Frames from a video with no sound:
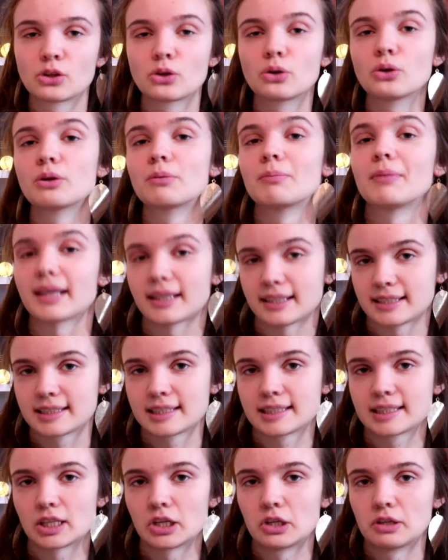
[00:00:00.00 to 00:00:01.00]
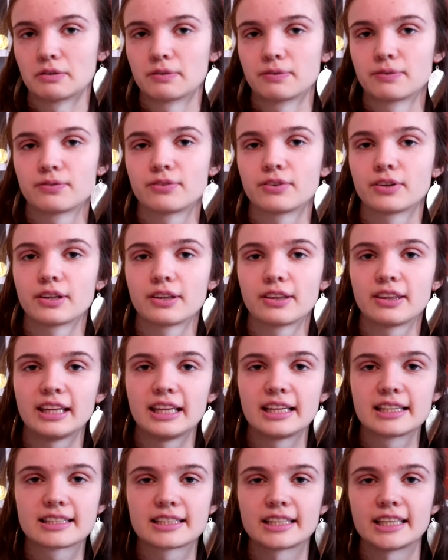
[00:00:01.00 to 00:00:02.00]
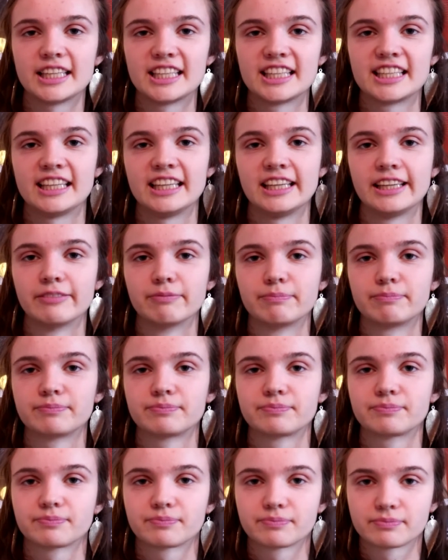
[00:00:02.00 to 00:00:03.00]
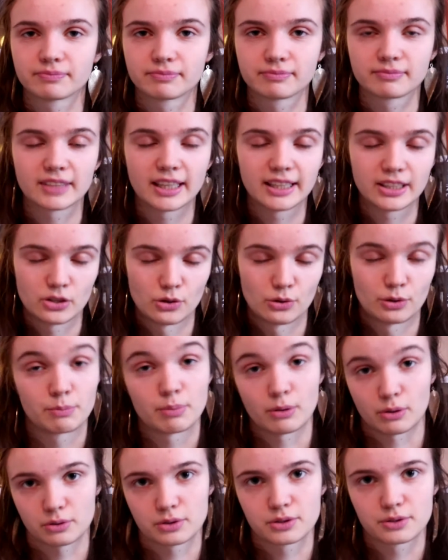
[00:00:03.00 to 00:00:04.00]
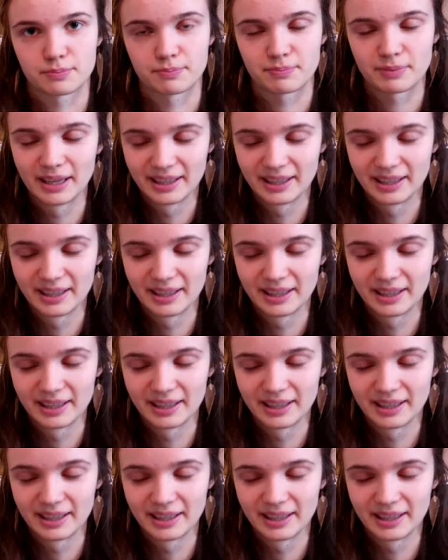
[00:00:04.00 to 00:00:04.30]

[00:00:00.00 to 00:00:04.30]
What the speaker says: good mix of these in her books.